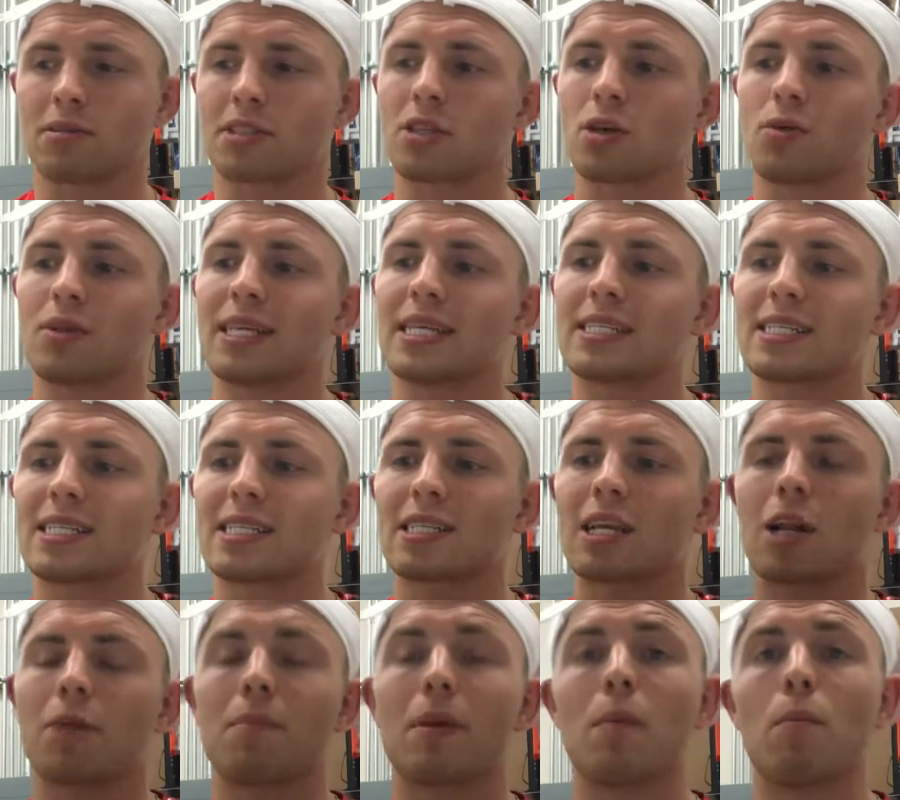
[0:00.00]
So this is
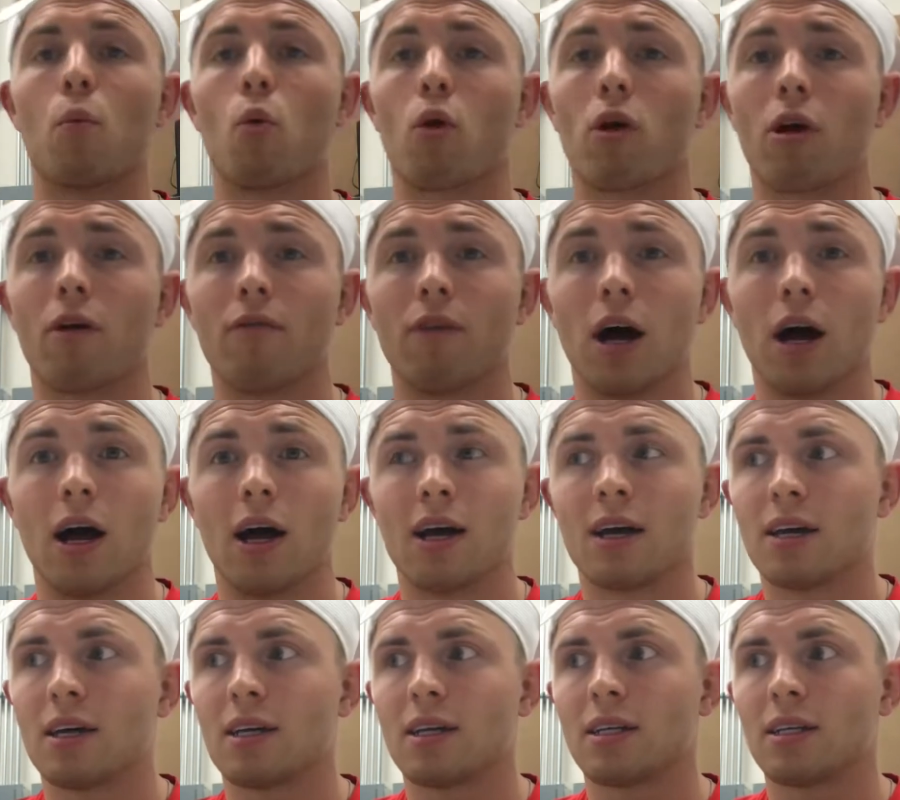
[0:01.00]
going to be more of
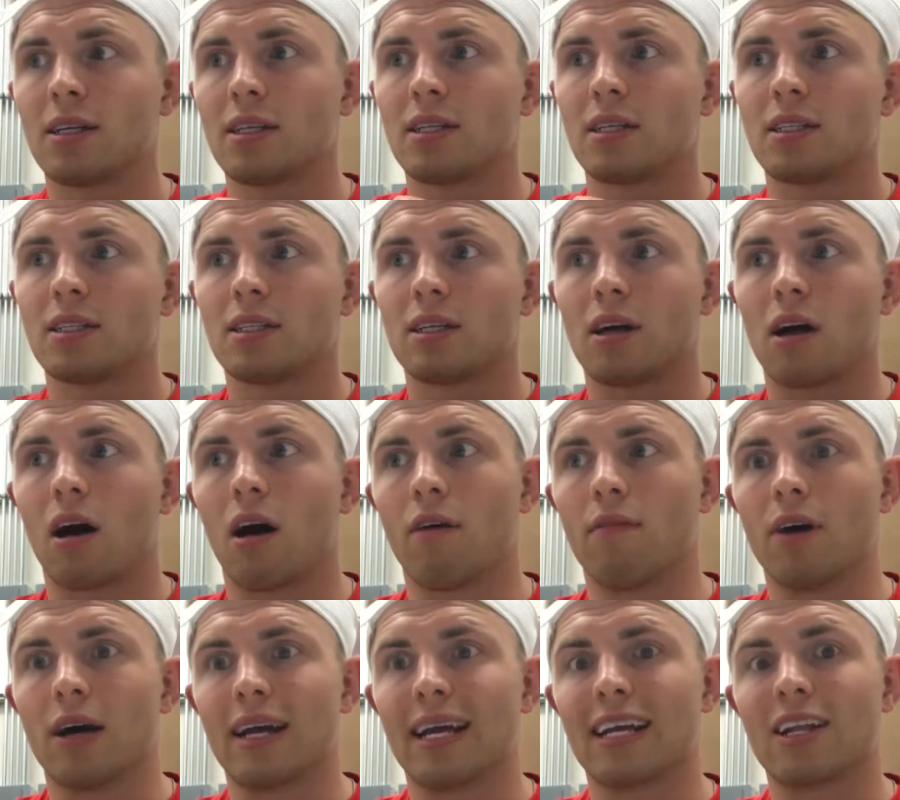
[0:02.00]

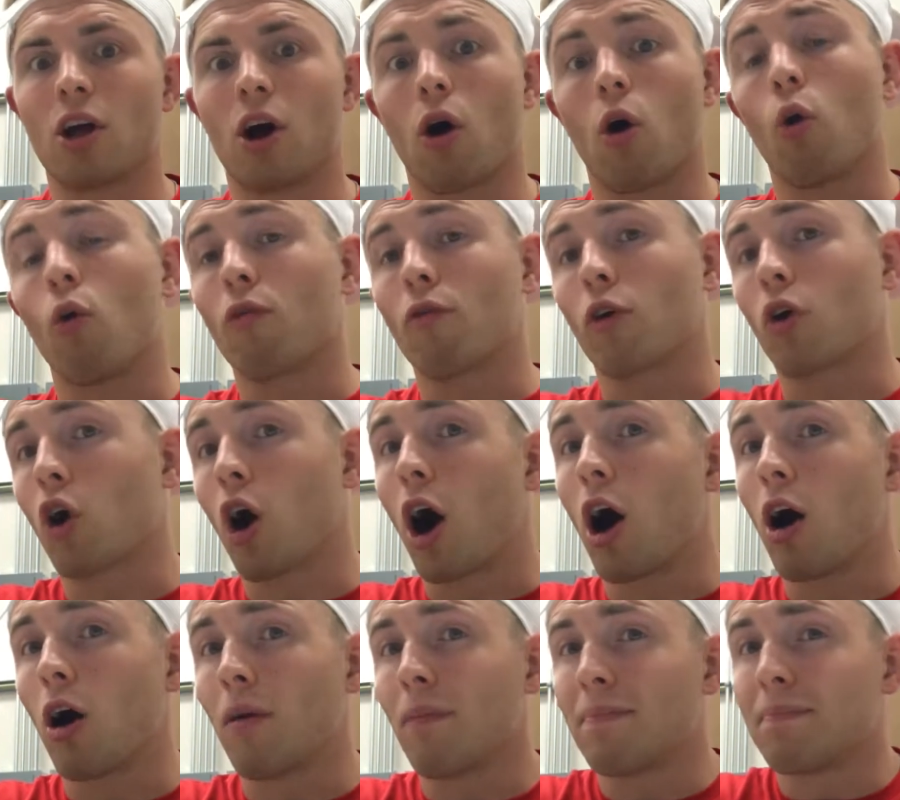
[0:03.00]
a
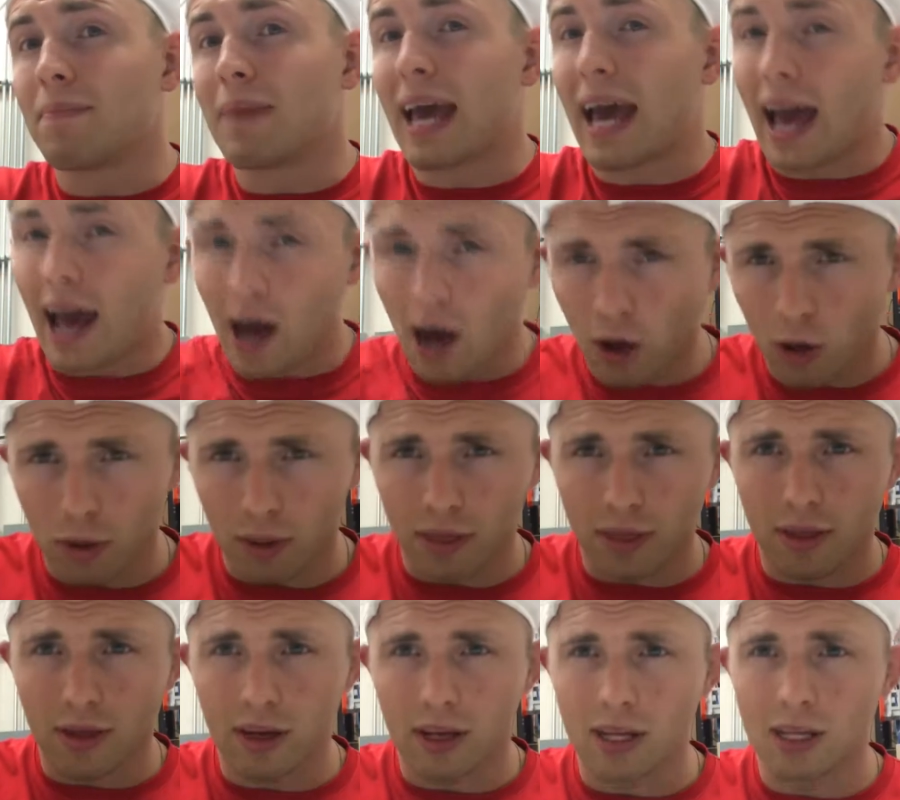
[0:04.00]
overall health
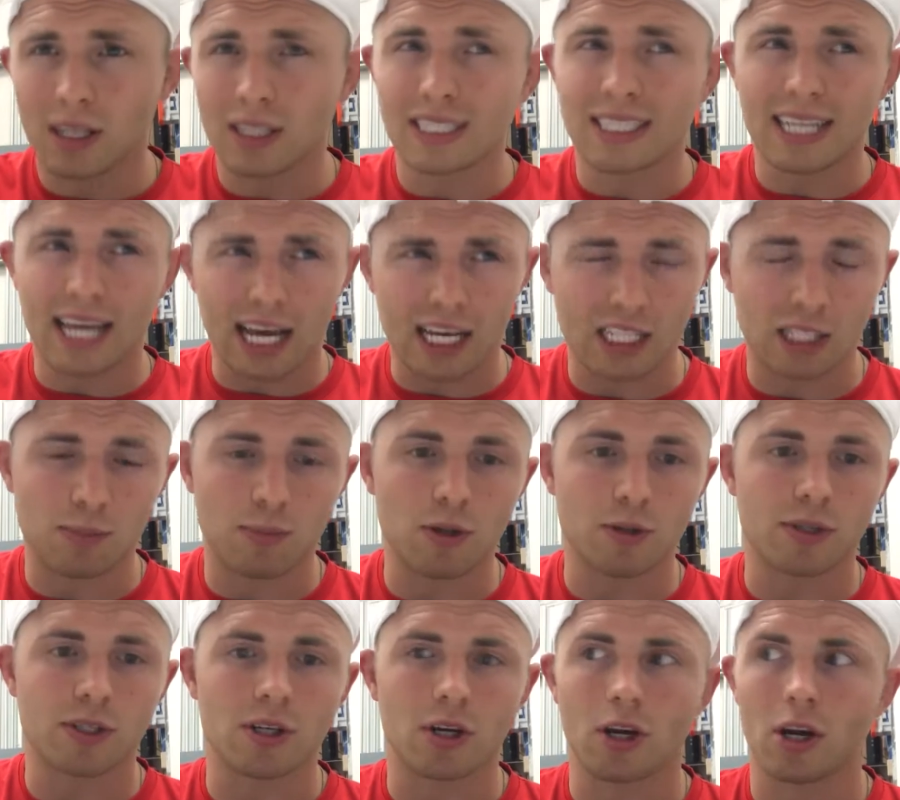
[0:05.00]
test
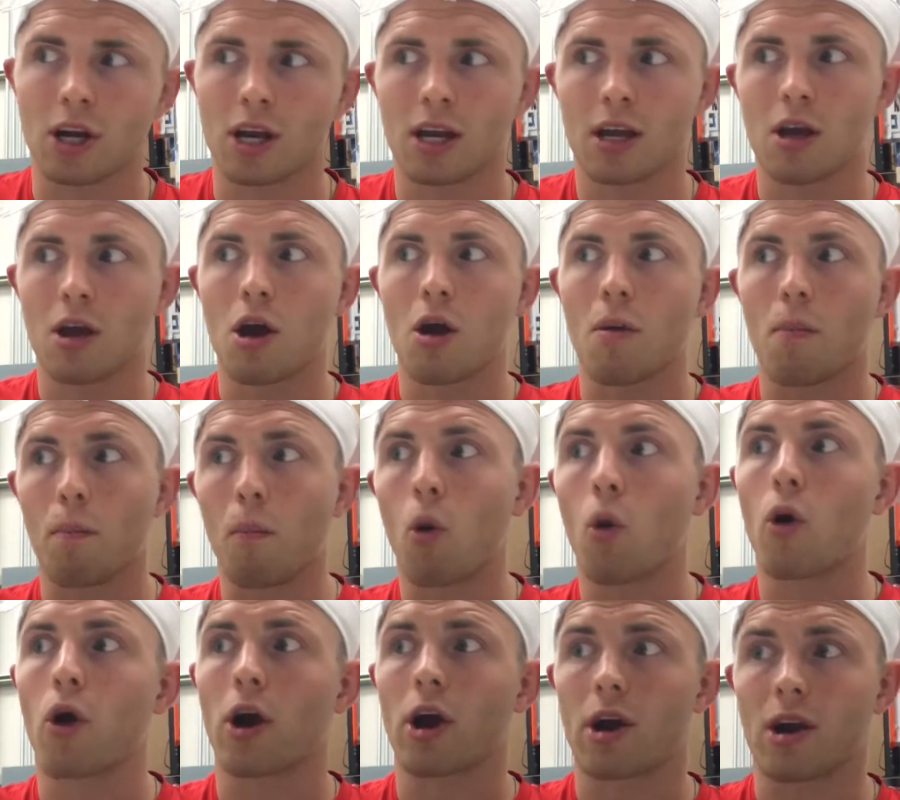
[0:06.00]
booster,
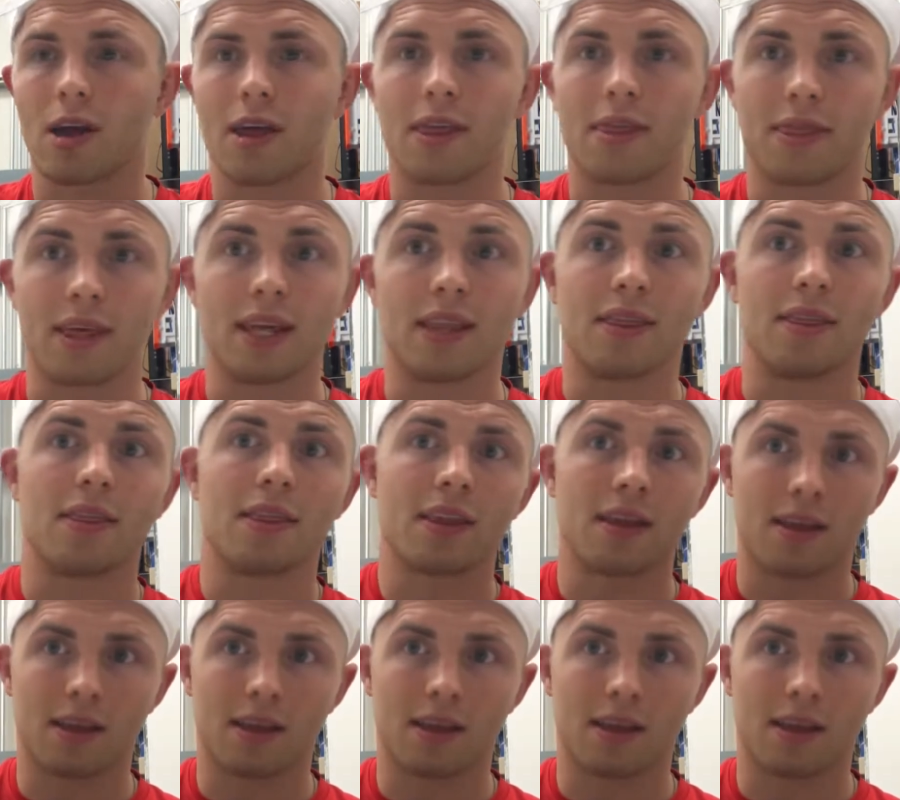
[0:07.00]
more than